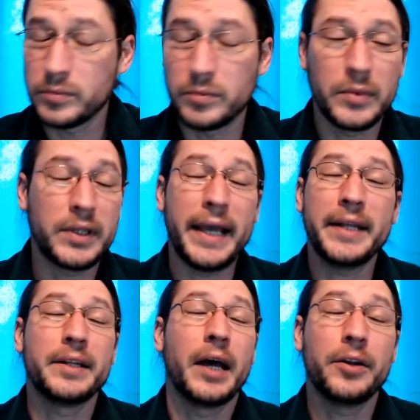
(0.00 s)
They
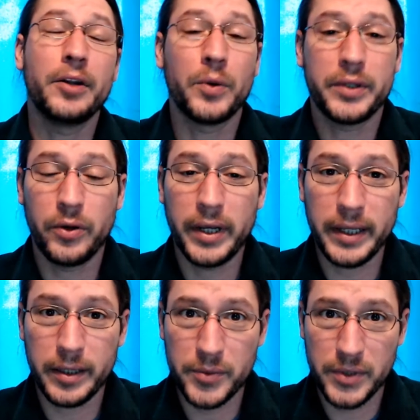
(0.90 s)
did not know what they were getting
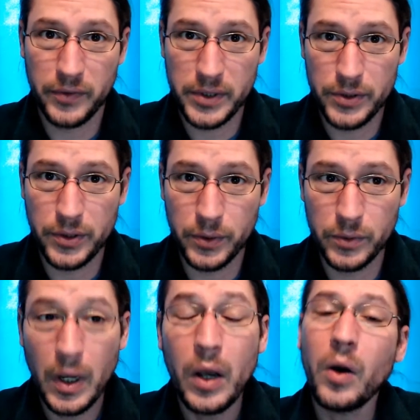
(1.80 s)
themselves into,
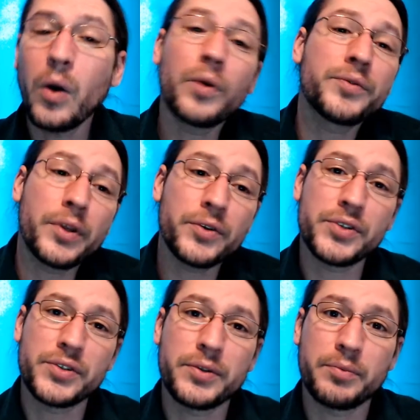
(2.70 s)
or there's
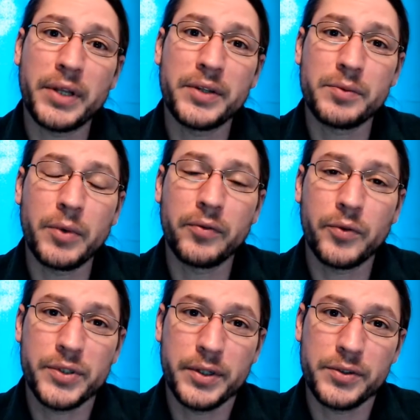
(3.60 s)
just been some
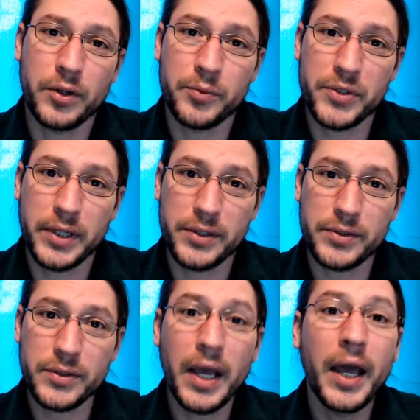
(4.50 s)
unforeseen circumstances.